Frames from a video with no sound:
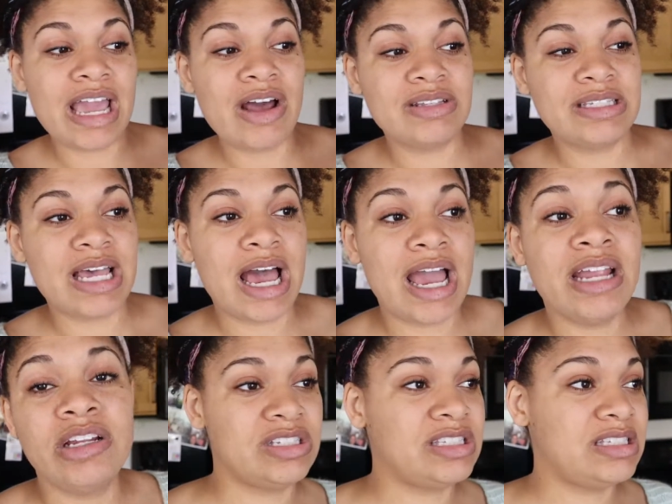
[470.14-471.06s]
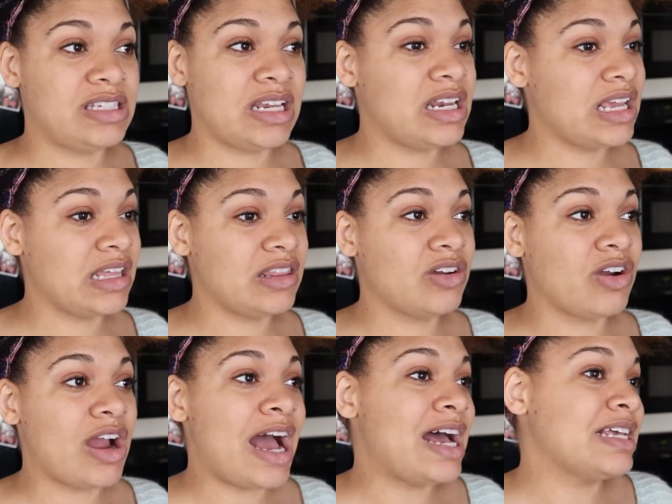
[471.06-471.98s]
outside, just sitting in the
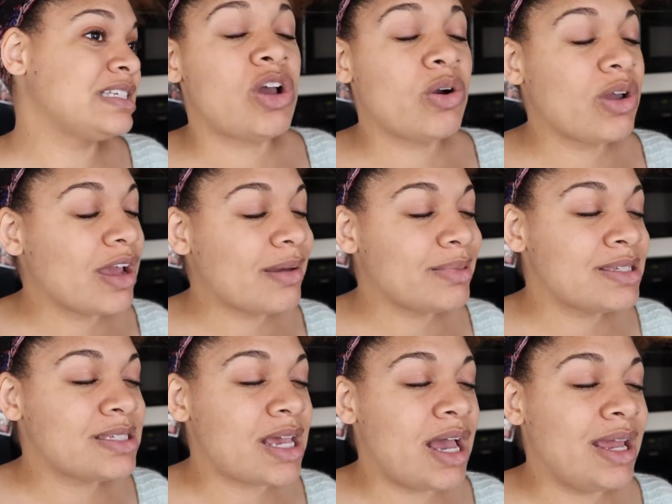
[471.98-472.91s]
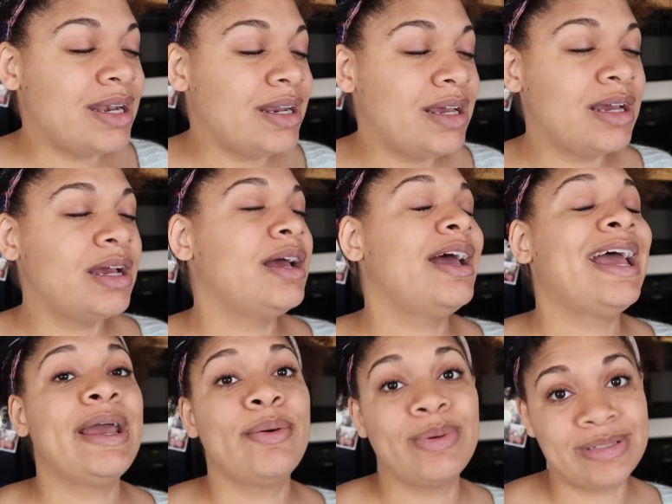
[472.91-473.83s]
grass, soaking up the sun,
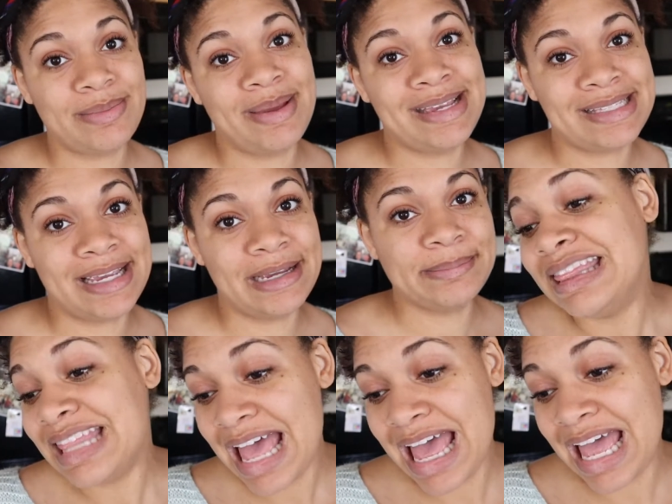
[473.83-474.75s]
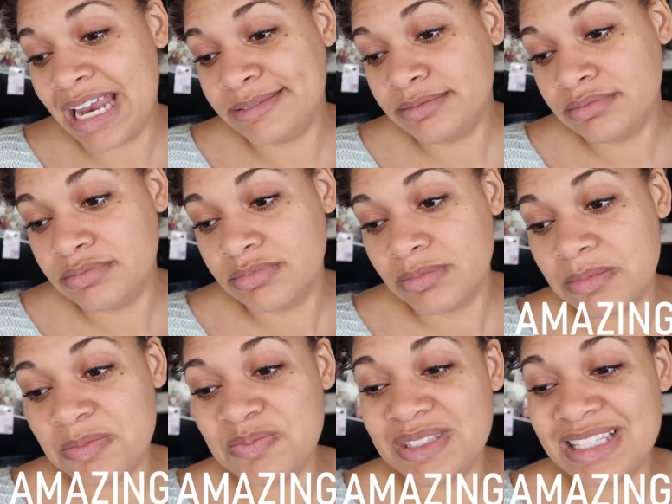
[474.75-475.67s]
it was amazing. And then
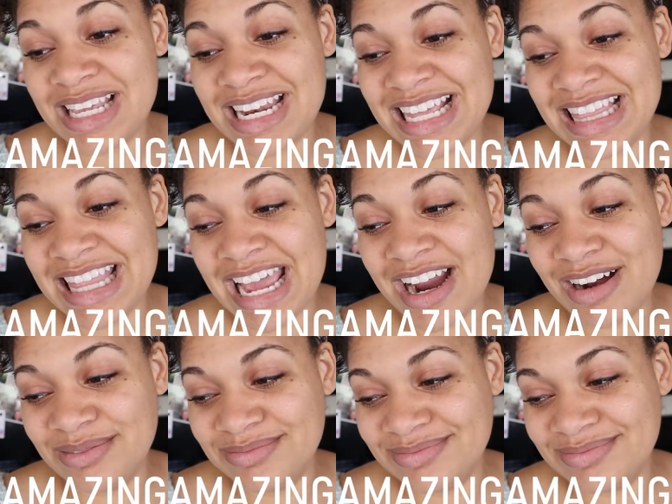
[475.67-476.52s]
I'm sitting there,